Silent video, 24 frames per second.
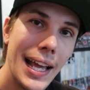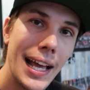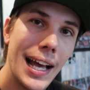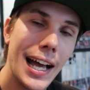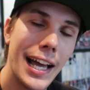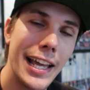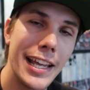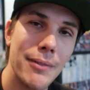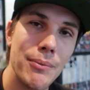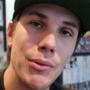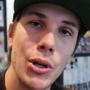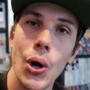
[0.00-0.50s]

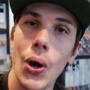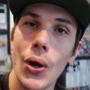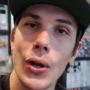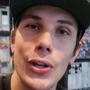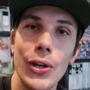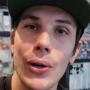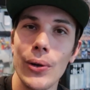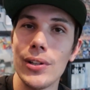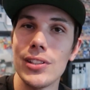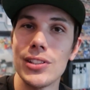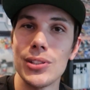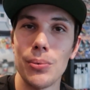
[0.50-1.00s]
I am not
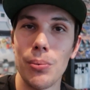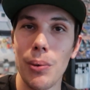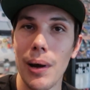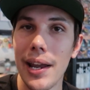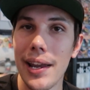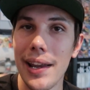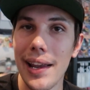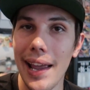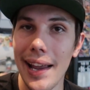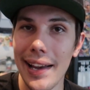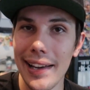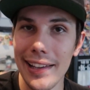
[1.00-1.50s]
going to
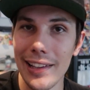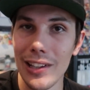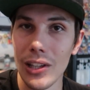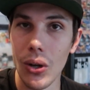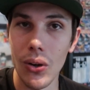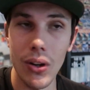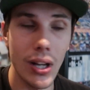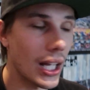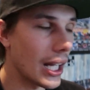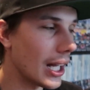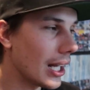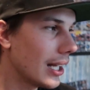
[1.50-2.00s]
wait any
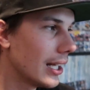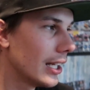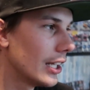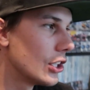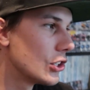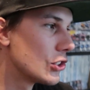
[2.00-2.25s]
longer.